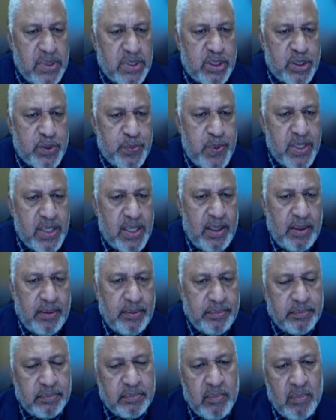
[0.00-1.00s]
Mr.
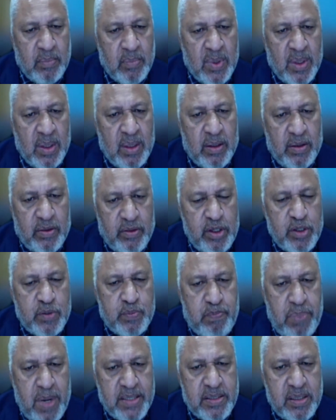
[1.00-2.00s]
Speaker, this
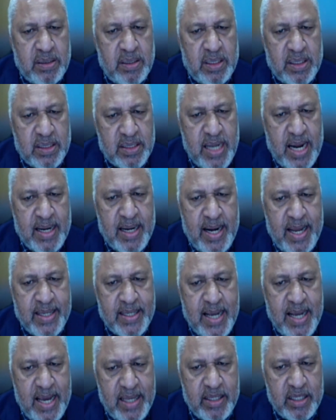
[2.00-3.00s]
budget is
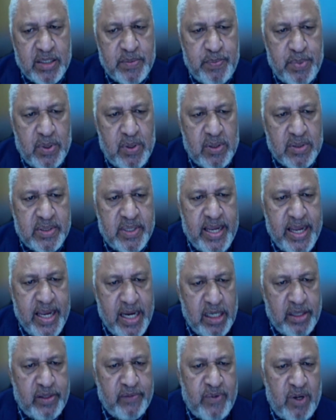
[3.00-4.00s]
unlike others because the
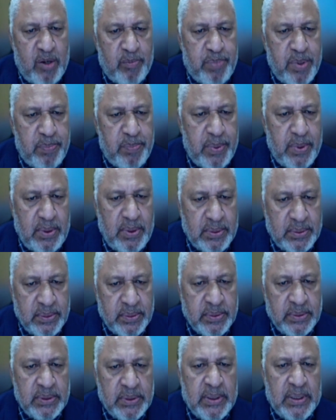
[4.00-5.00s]
health of our people
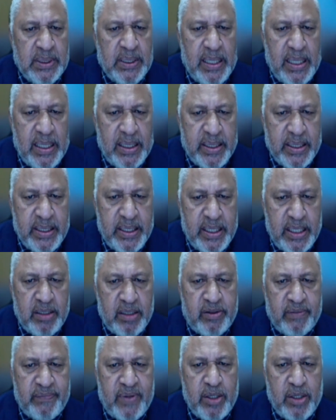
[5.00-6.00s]
and the
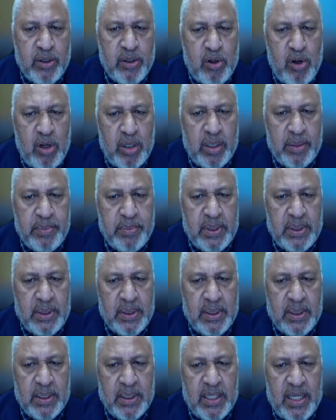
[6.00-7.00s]
health of our
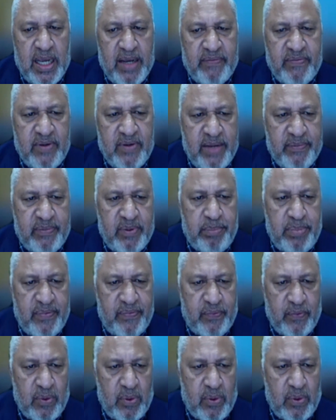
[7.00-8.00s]
economy have never
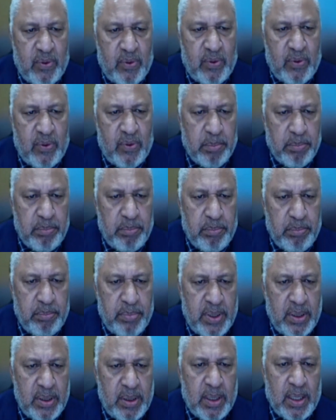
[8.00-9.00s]
before
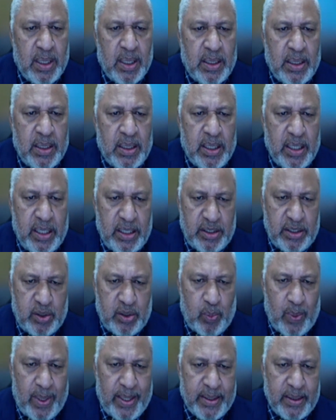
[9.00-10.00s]
been
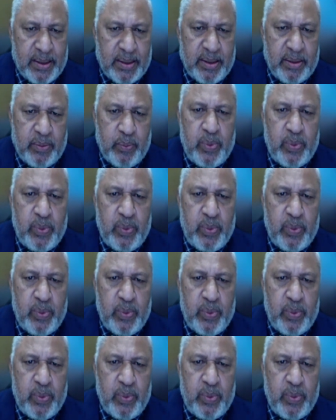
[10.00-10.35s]
intertwined.